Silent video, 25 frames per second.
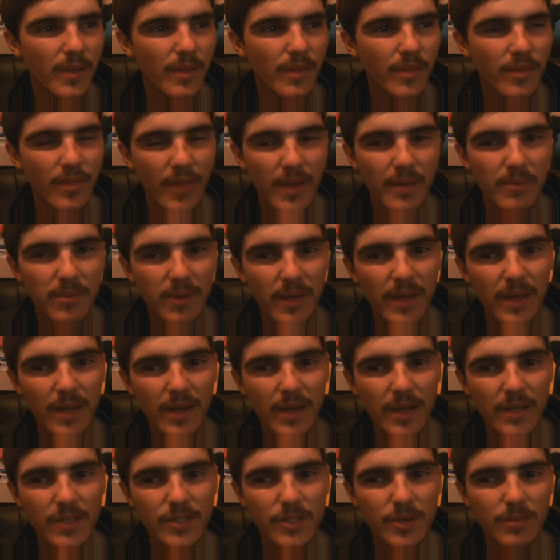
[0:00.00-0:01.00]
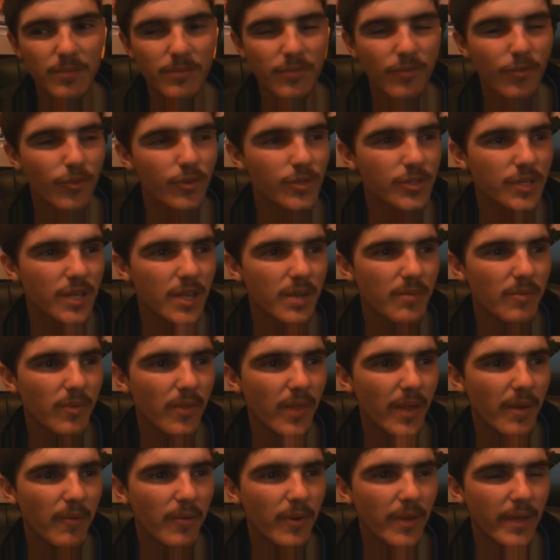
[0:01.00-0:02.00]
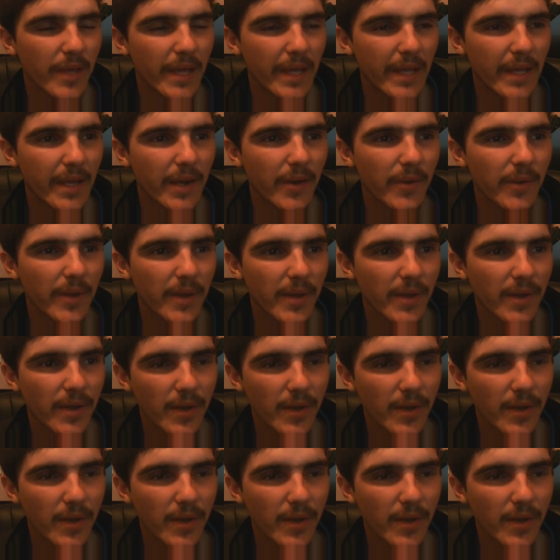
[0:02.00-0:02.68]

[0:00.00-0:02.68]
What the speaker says: they play like a top 4 team when they want to get going.